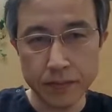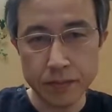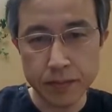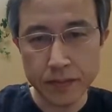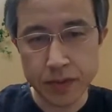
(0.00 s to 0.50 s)

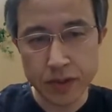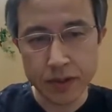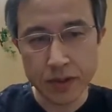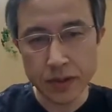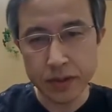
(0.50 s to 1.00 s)

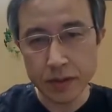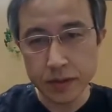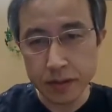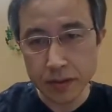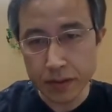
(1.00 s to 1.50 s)

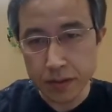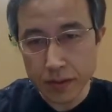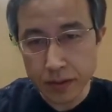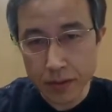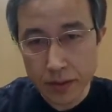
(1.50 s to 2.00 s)

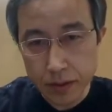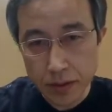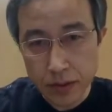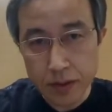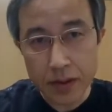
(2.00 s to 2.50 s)

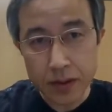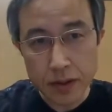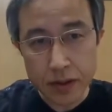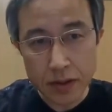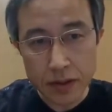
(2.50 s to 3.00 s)
Nothing is said.